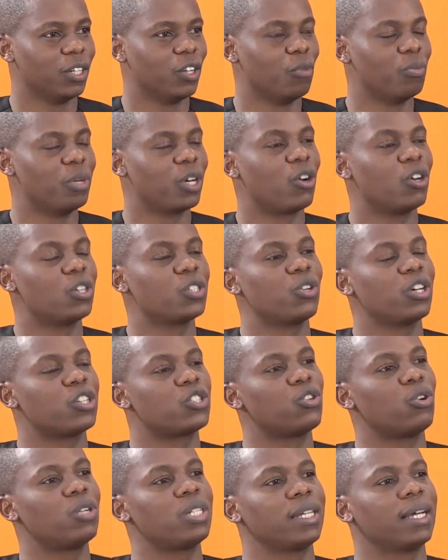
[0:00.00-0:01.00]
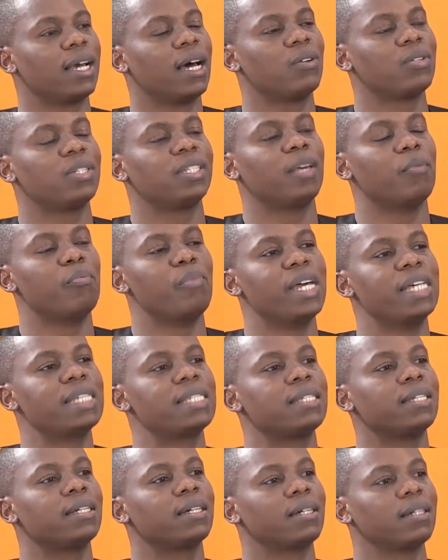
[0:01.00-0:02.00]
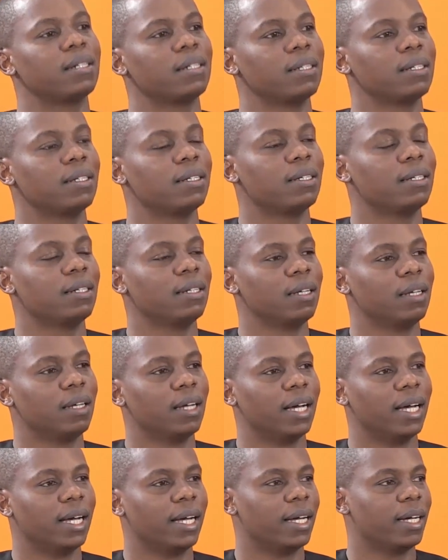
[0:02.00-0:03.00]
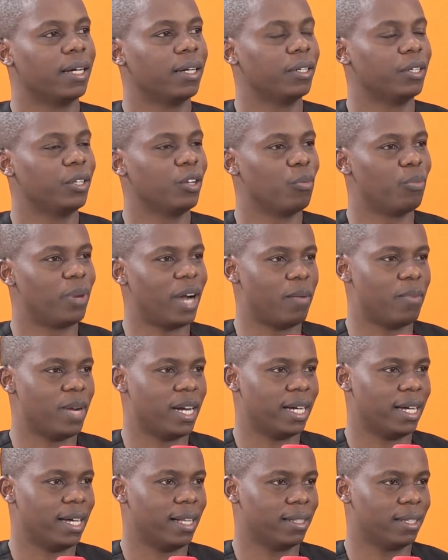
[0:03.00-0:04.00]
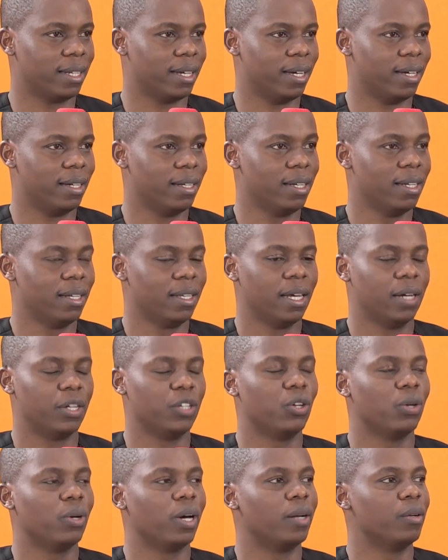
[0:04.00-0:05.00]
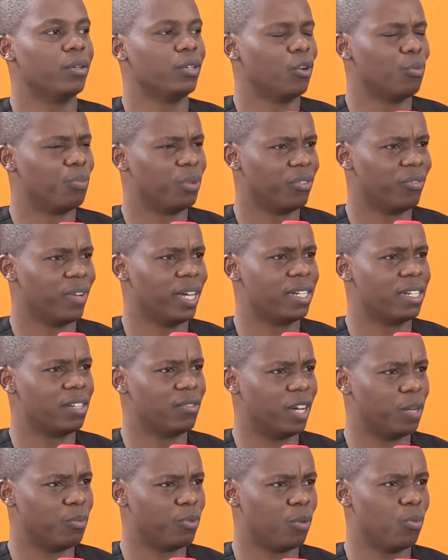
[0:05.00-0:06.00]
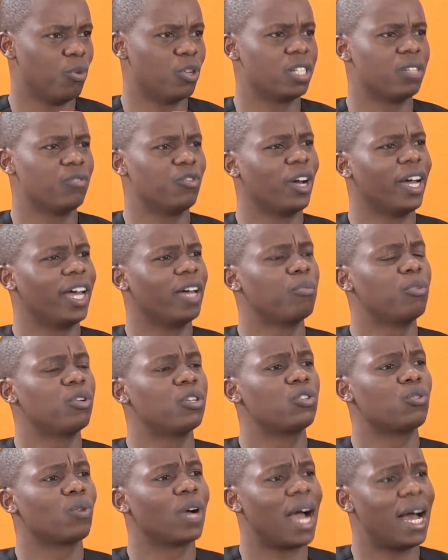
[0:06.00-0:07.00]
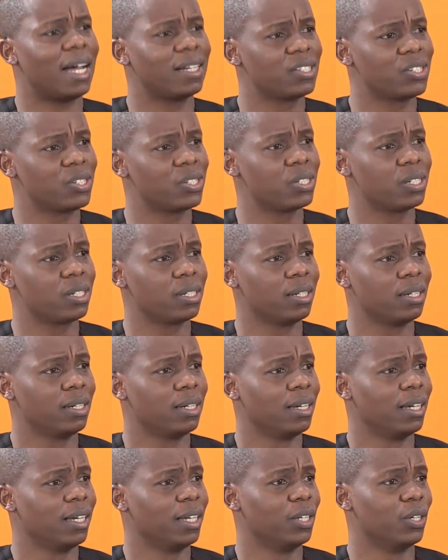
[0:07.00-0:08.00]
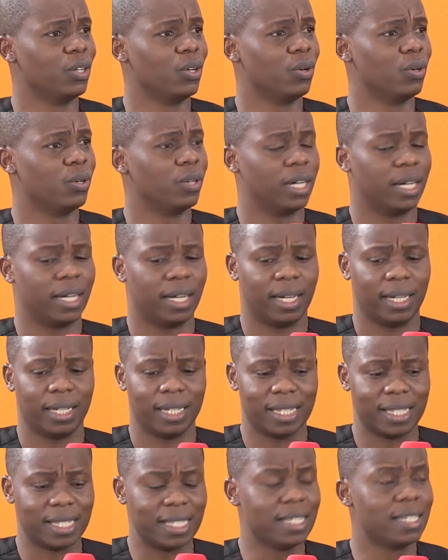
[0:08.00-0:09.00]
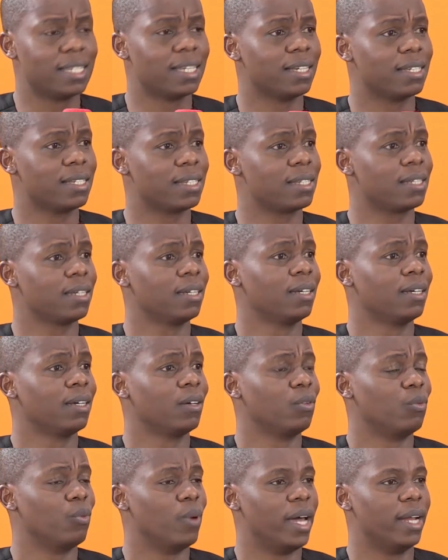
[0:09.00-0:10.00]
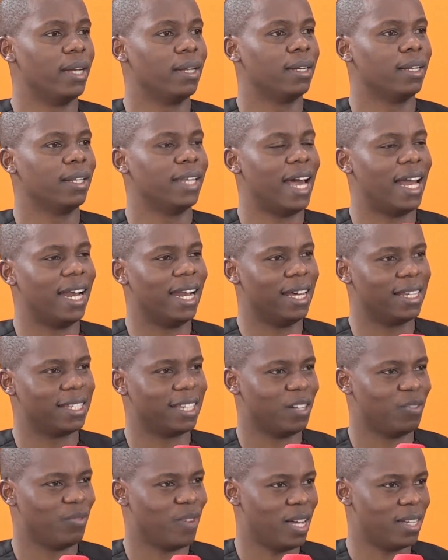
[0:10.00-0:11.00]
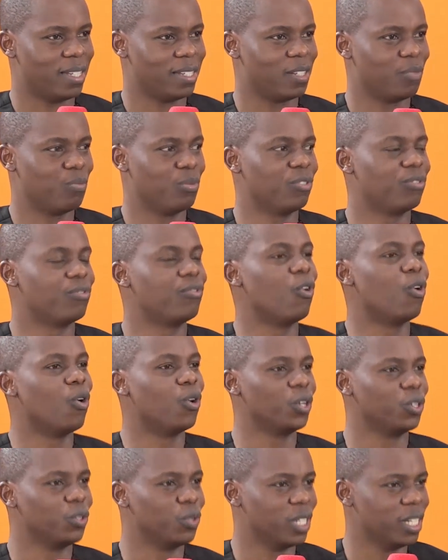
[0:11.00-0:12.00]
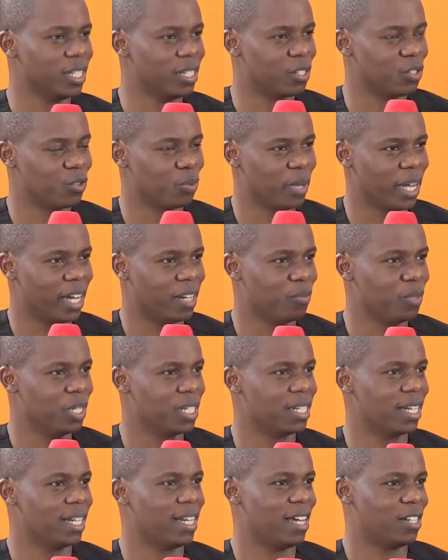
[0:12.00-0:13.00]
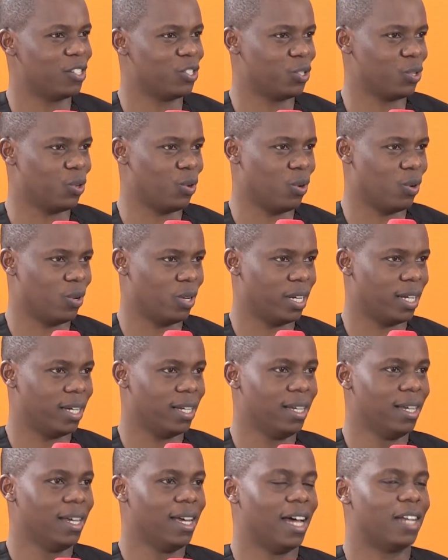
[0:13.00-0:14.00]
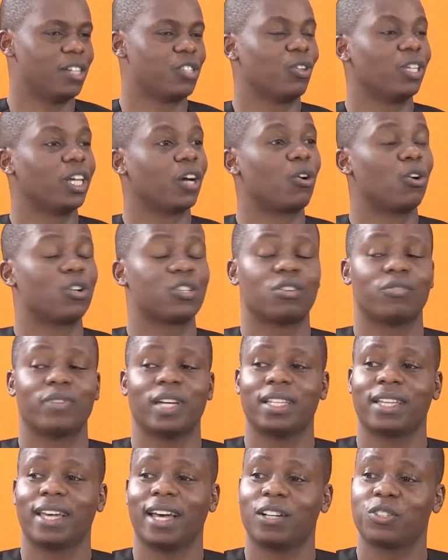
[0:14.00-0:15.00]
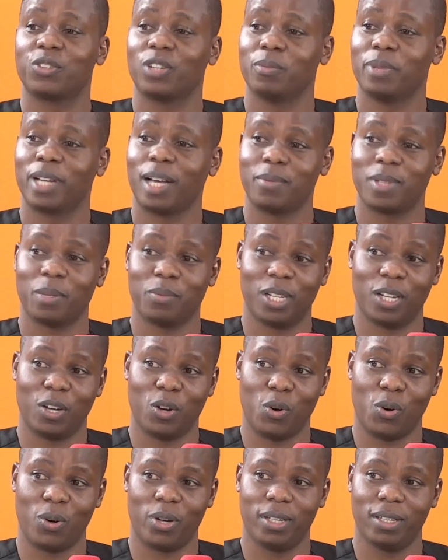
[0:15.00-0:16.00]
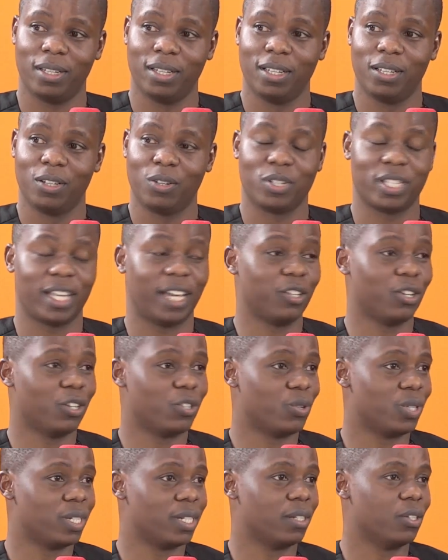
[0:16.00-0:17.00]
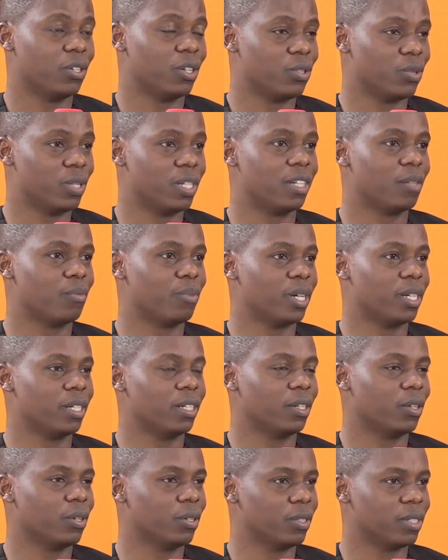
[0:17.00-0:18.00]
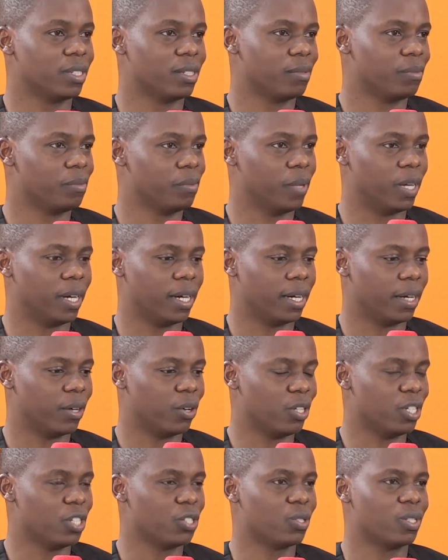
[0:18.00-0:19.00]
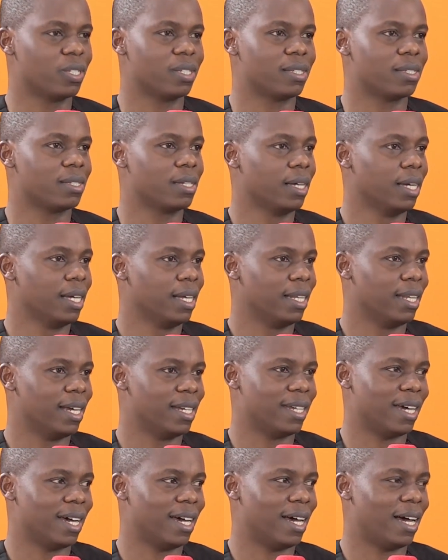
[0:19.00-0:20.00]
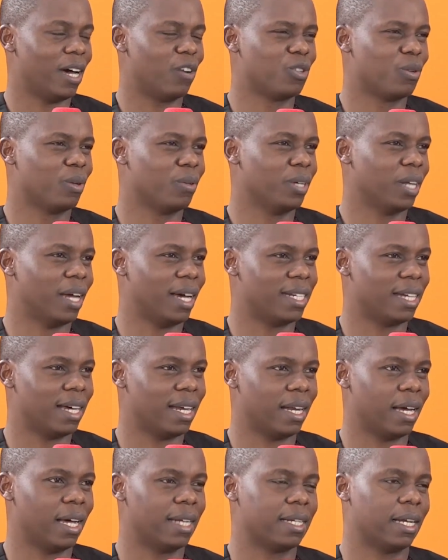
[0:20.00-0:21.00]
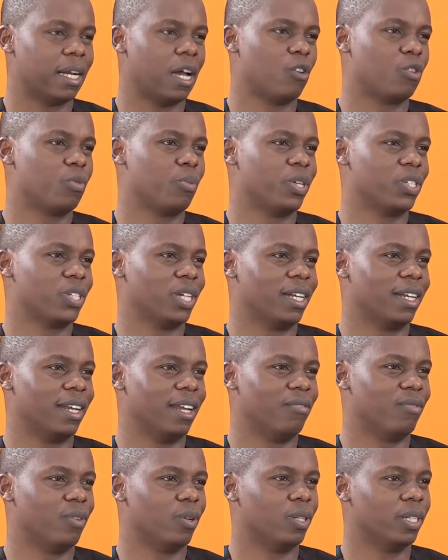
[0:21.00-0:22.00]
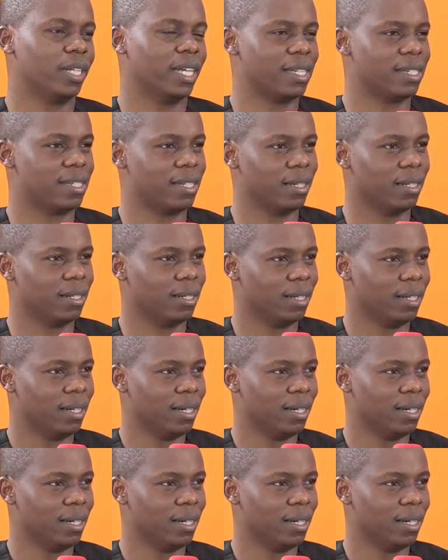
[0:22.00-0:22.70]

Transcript: because you're sorting out the basic primary healthcare, and preventive and promotive, you're able to catch diseases when they are less advanced before you need to be admitted and so on. And so the cost of healthcare actually becomes a bit lower, because then you're treating conditions that are at an outpatient level. They're still